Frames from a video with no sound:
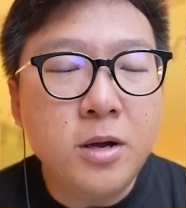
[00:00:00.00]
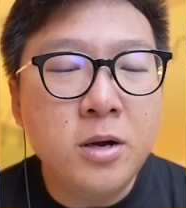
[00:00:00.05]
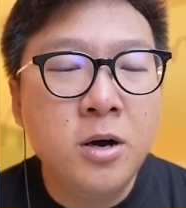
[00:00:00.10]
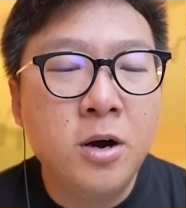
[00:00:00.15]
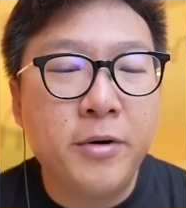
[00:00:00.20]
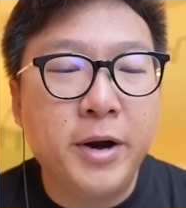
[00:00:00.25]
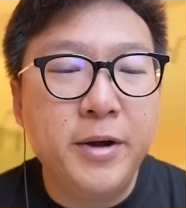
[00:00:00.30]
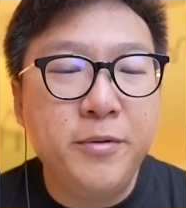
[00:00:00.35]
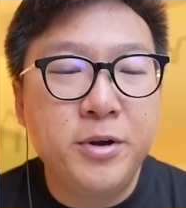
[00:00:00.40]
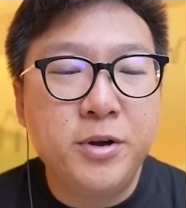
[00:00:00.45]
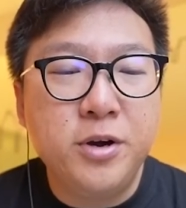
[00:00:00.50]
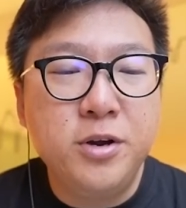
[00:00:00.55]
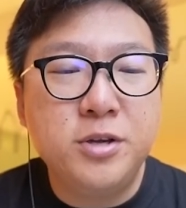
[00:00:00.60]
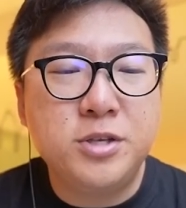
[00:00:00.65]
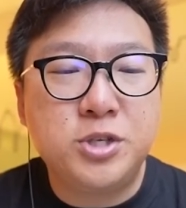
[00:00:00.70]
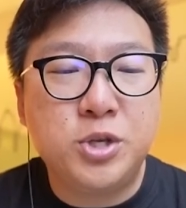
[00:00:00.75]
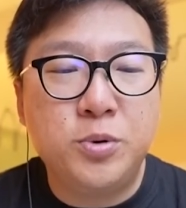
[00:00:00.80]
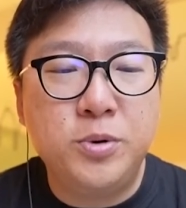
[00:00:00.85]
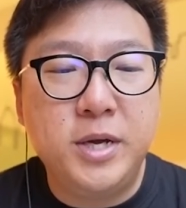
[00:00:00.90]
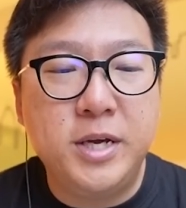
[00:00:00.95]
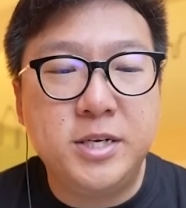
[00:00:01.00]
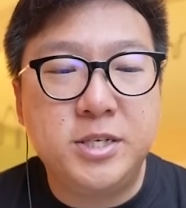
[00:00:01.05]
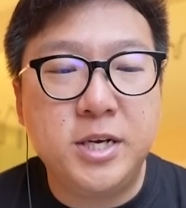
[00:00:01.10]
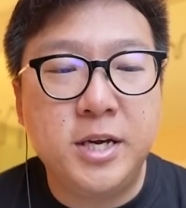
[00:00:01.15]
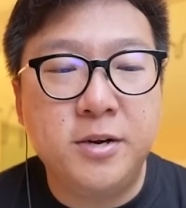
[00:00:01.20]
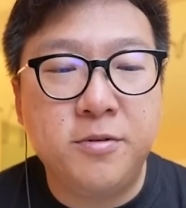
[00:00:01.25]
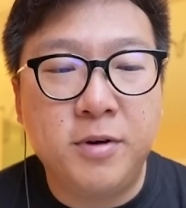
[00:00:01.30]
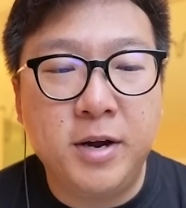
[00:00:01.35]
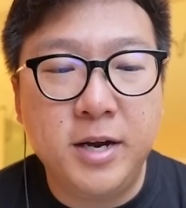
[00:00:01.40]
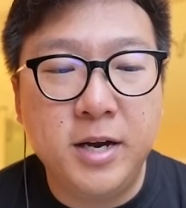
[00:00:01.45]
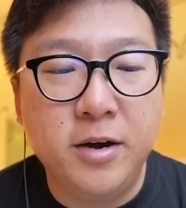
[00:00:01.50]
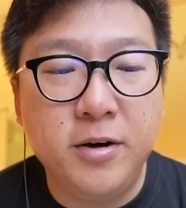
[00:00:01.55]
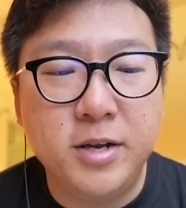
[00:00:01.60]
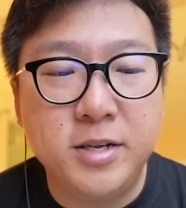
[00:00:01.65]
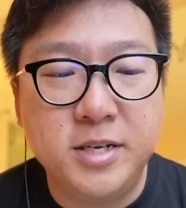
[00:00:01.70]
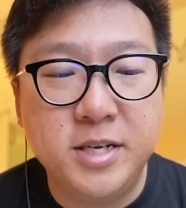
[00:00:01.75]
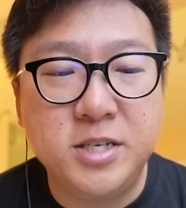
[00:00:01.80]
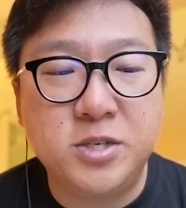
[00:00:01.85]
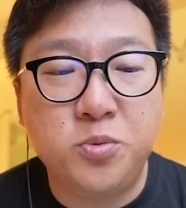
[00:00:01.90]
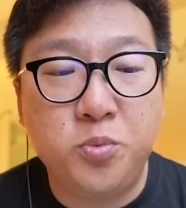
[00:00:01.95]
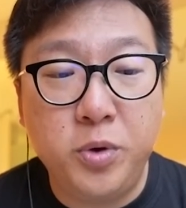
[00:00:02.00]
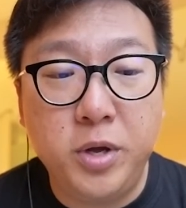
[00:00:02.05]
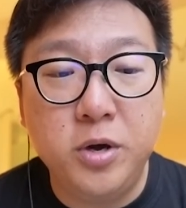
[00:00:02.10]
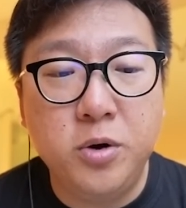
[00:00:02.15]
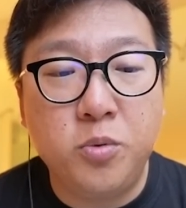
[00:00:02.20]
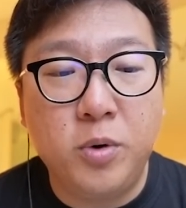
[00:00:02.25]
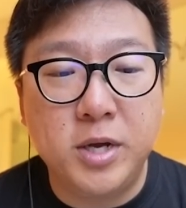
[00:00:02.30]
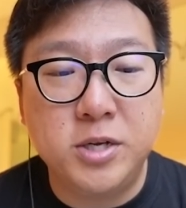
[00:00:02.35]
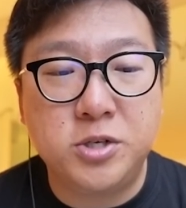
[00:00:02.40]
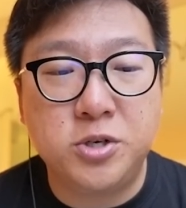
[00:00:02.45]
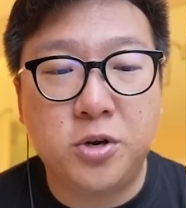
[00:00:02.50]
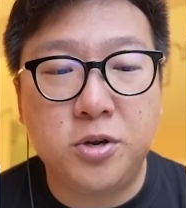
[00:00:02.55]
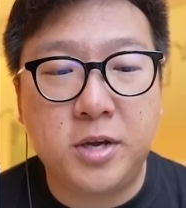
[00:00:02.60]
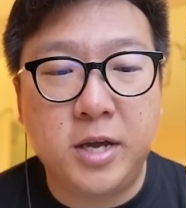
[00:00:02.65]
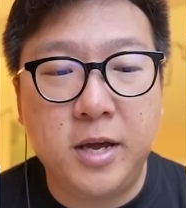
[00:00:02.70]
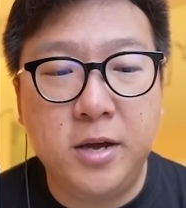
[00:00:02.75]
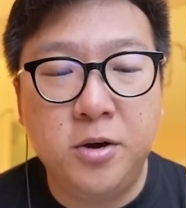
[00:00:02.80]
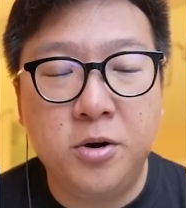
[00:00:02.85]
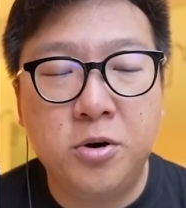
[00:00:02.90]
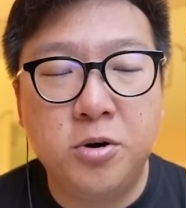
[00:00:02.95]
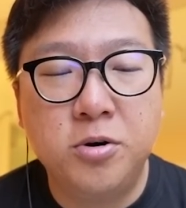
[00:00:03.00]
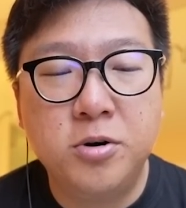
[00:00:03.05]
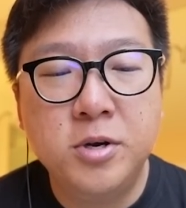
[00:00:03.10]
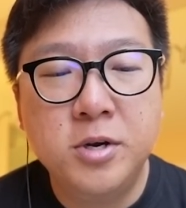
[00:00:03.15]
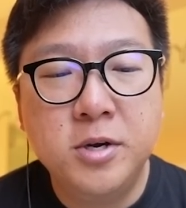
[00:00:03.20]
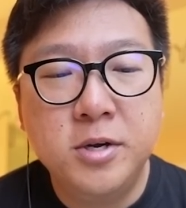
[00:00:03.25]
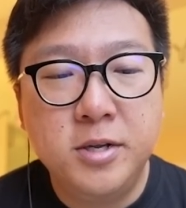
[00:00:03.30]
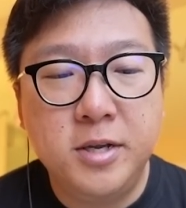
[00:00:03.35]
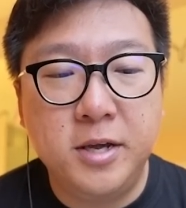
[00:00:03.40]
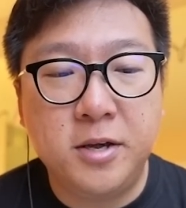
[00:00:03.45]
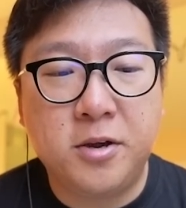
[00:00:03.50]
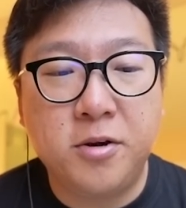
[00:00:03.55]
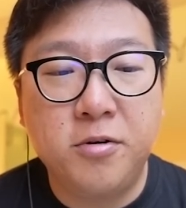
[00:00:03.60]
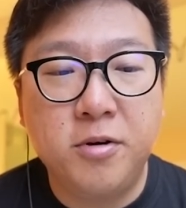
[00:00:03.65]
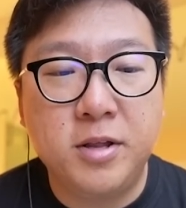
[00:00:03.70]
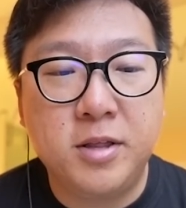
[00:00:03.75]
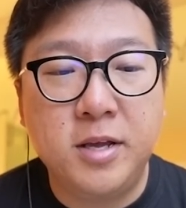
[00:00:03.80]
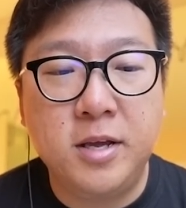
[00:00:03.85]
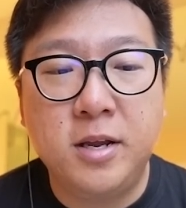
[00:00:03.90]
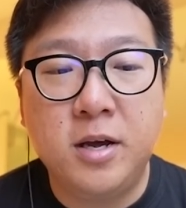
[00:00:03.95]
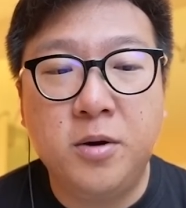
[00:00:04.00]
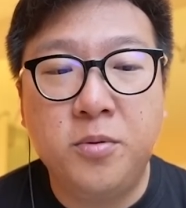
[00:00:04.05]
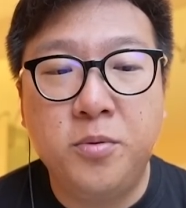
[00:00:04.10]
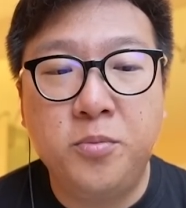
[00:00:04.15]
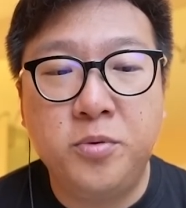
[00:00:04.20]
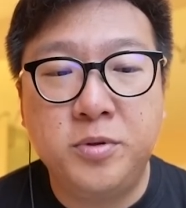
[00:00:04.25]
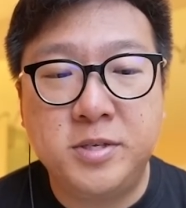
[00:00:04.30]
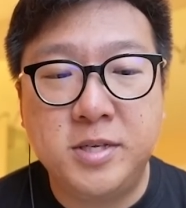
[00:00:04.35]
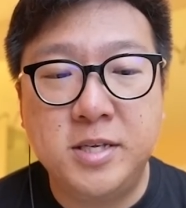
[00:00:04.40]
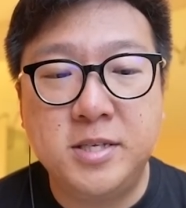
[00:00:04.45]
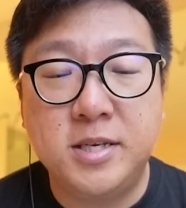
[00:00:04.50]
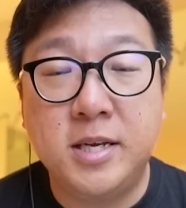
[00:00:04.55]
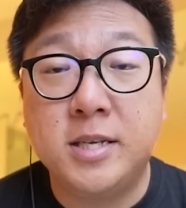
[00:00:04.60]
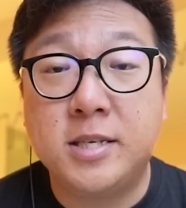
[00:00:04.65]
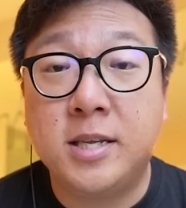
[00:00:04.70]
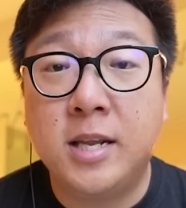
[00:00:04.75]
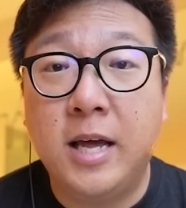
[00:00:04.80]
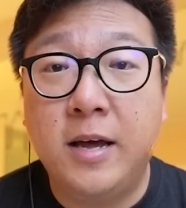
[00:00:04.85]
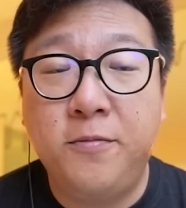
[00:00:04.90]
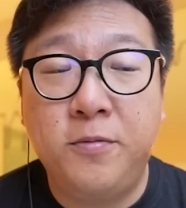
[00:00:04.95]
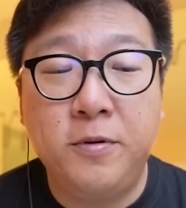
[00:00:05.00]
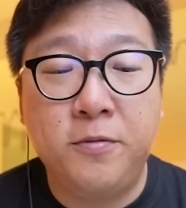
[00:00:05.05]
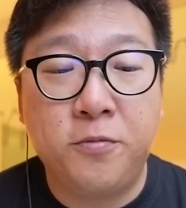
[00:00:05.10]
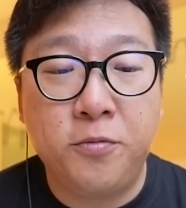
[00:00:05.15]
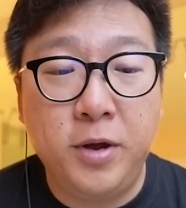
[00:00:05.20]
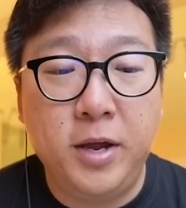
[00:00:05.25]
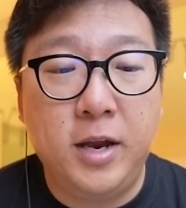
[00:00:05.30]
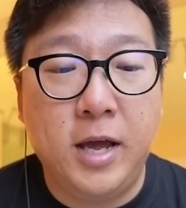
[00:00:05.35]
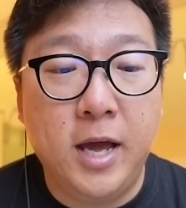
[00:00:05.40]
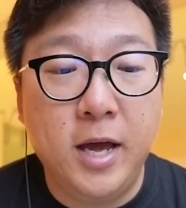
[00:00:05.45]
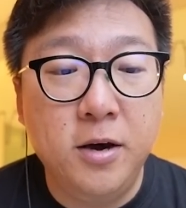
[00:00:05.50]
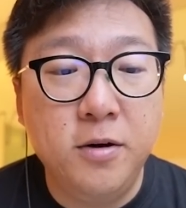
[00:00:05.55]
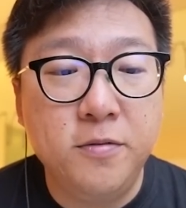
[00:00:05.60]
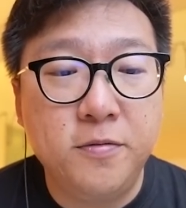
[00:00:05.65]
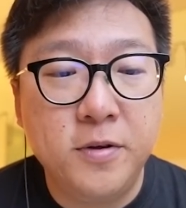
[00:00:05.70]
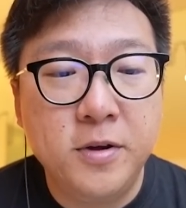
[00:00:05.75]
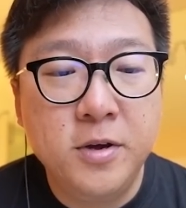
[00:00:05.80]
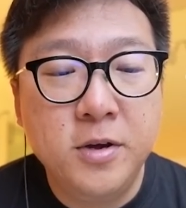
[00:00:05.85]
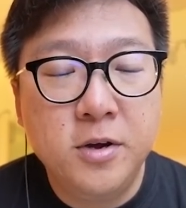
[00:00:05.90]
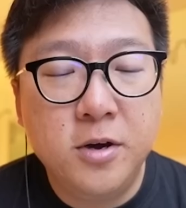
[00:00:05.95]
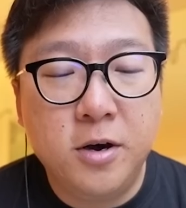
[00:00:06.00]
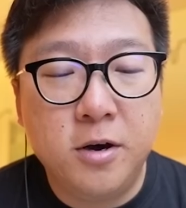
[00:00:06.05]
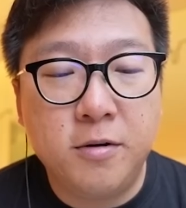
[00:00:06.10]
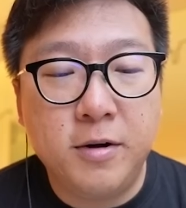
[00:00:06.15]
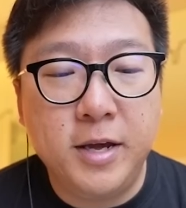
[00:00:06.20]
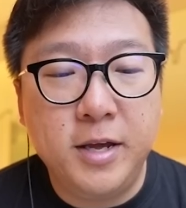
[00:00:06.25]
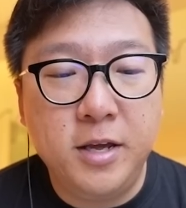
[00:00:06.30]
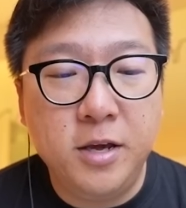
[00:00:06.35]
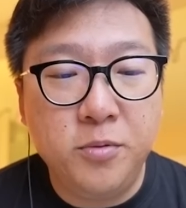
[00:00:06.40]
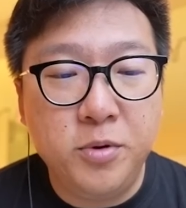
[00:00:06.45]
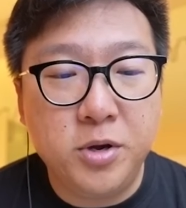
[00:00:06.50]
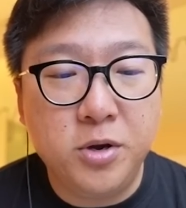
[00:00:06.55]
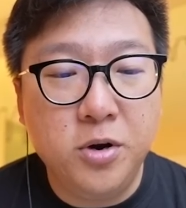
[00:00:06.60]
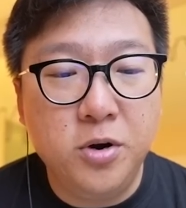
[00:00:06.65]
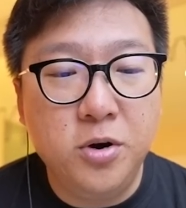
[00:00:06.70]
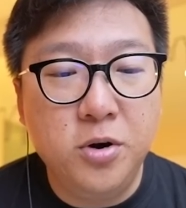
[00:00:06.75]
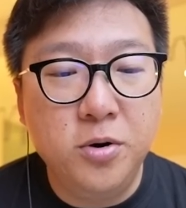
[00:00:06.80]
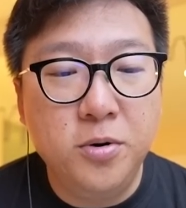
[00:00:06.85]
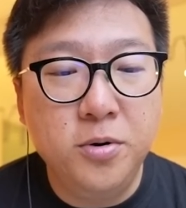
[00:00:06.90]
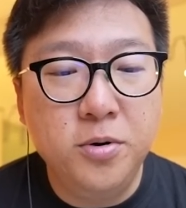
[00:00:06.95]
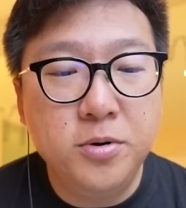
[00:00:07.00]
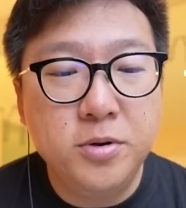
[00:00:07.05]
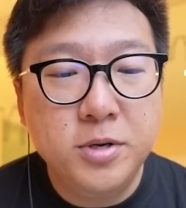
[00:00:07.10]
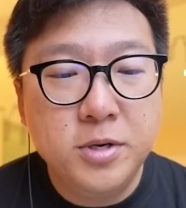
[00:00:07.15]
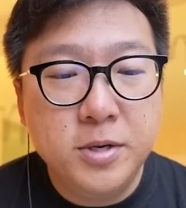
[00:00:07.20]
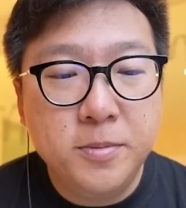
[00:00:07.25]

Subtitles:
Alright, we're gonna Stone Age it right now, and this will one-shot KO the Giratina since it's left with red health. Alright, here we go.